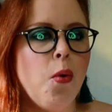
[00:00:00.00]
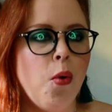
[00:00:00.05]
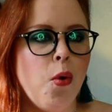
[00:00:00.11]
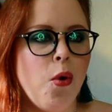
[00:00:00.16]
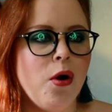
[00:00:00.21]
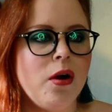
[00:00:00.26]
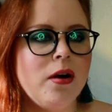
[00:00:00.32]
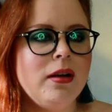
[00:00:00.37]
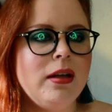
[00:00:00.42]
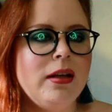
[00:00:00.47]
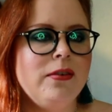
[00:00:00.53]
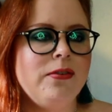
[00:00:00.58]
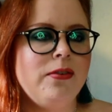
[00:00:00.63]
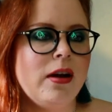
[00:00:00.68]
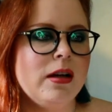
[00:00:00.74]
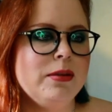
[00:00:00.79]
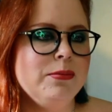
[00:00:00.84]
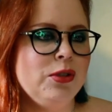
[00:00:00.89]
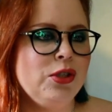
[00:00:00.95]
Or
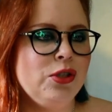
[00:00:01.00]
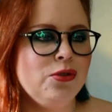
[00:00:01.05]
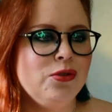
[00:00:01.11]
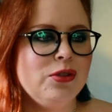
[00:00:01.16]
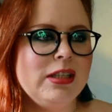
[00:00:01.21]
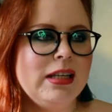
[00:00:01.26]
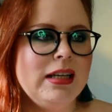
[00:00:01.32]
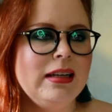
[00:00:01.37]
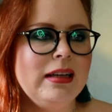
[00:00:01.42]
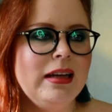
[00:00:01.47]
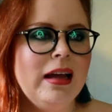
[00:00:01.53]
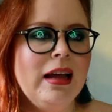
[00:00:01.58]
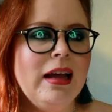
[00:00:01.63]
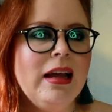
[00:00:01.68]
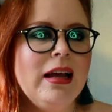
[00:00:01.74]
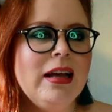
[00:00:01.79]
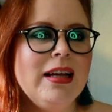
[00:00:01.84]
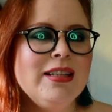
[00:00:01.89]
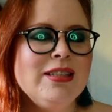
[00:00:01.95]
if I'm choosing
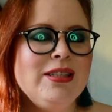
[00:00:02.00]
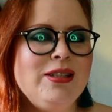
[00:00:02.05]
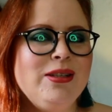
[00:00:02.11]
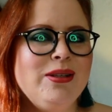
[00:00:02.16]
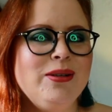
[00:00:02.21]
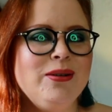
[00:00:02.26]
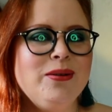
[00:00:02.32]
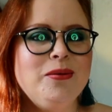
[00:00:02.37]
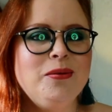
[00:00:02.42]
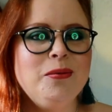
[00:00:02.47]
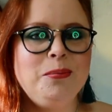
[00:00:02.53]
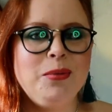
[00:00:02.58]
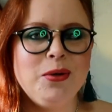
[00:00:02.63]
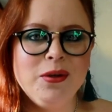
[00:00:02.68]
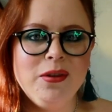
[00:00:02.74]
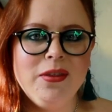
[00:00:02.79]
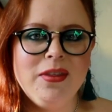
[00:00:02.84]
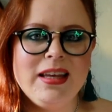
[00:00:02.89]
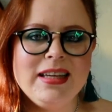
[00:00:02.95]
to
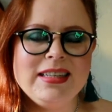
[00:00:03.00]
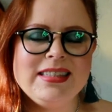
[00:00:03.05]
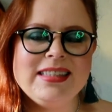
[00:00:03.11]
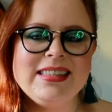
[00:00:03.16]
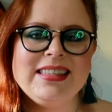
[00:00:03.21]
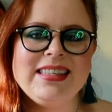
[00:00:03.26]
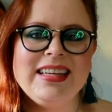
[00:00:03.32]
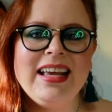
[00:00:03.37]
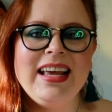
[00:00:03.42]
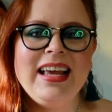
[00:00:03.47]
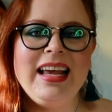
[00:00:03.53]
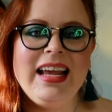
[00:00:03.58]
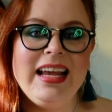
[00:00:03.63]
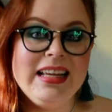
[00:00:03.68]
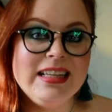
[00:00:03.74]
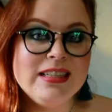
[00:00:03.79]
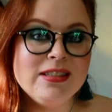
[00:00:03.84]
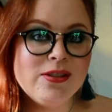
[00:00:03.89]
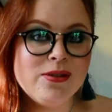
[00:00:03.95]
put this
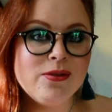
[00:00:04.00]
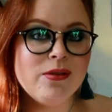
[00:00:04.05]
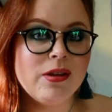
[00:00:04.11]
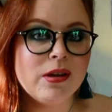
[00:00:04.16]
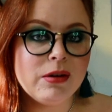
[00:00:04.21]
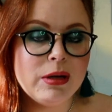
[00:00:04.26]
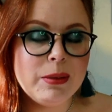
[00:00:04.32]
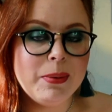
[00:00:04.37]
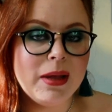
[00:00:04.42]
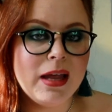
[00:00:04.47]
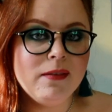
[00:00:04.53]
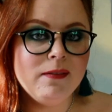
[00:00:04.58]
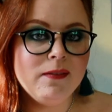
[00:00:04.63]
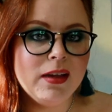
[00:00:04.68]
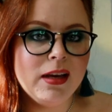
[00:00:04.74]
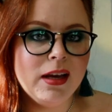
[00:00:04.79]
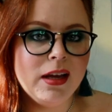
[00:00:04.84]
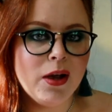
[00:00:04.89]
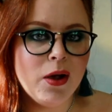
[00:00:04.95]
into the repaint
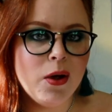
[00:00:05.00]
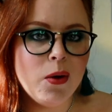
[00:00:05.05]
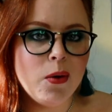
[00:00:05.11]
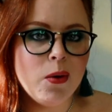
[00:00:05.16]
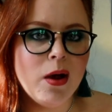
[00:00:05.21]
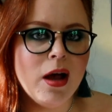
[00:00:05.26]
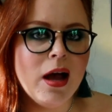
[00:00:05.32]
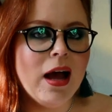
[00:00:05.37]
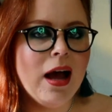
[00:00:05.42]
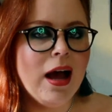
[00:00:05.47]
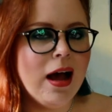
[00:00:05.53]
video,